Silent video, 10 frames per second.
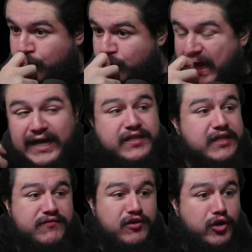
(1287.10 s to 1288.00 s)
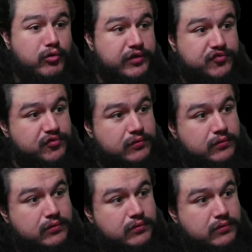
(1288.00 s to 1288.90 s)
I didn't even notice.
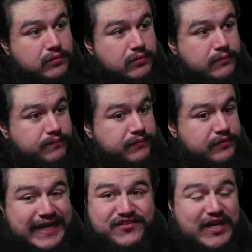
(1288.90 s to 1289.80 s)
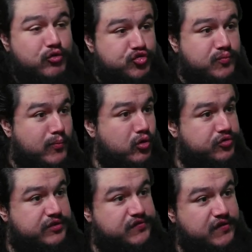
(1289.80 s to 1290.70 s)
That's how smooth
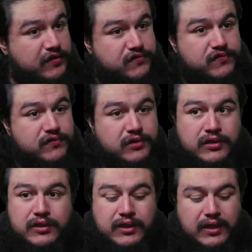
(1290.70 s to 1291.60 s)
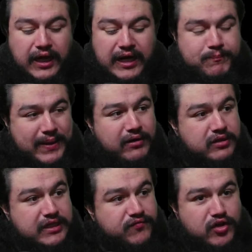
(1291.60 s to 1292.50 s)
this is. I barely
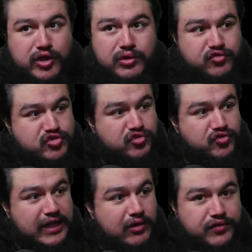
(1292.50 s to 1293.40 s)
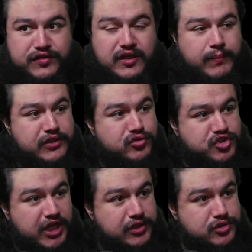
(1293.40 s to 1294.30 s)
even noticed just now that the arpeggio
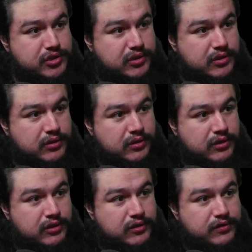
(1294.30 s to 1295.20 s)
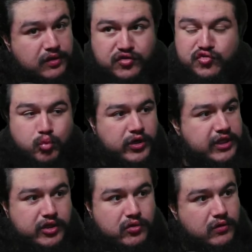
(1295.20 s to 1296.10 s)
changed. This is really
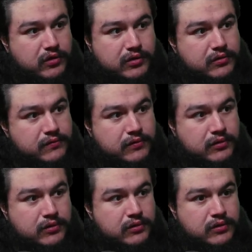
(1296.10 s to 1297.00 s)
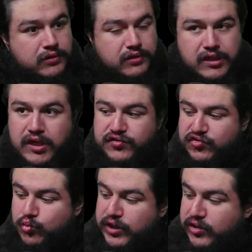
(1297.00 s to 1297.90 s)
good. This is
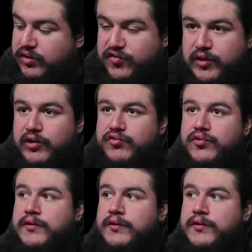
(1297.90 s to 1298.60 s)
really good. Let's see where it goes.